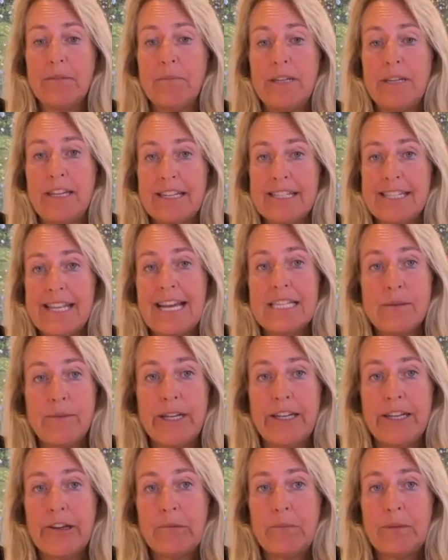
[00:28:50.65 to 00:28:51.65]
because as we
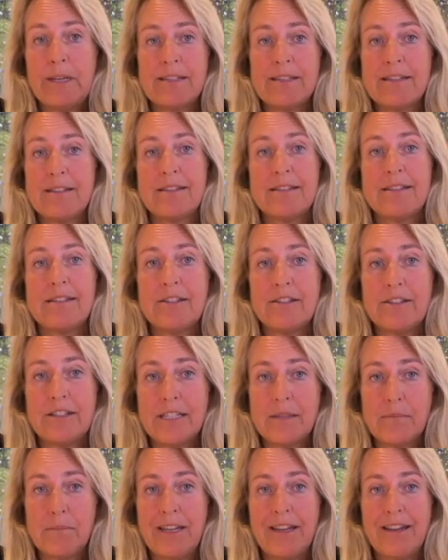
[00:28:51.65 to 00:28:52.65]
know, businesses are
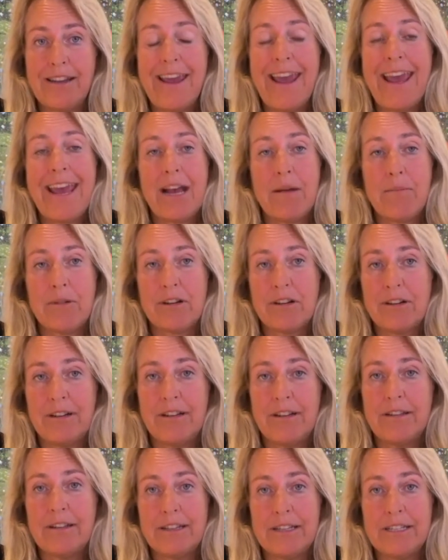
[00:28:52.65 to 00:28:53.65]
just being hammered
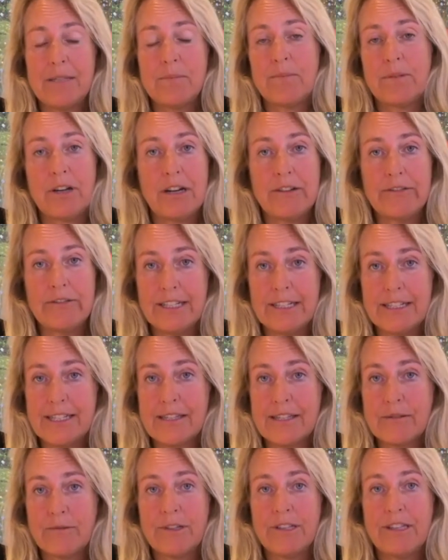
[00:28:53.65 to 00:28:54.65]
in this
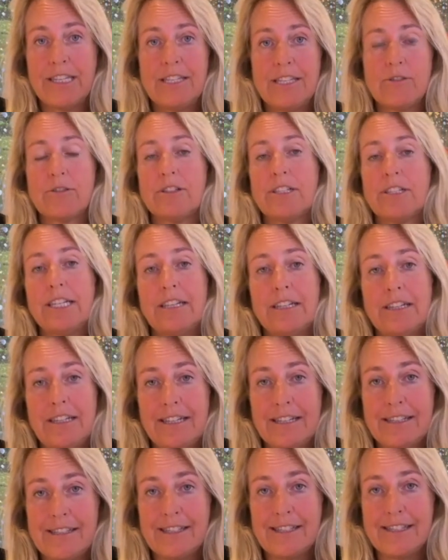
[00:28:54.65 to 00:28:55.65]
province with these
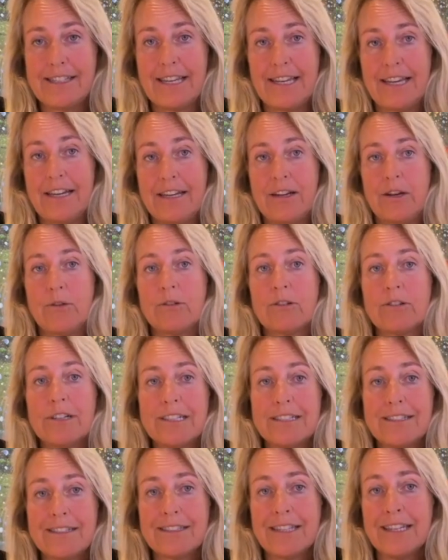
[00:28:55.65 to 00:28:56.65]
ridiculous,
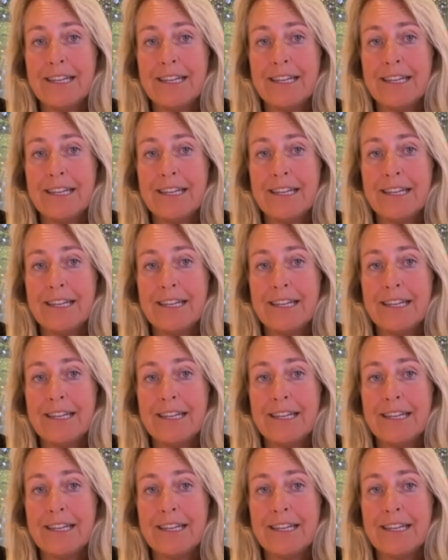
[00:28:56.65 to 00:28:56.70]
onerous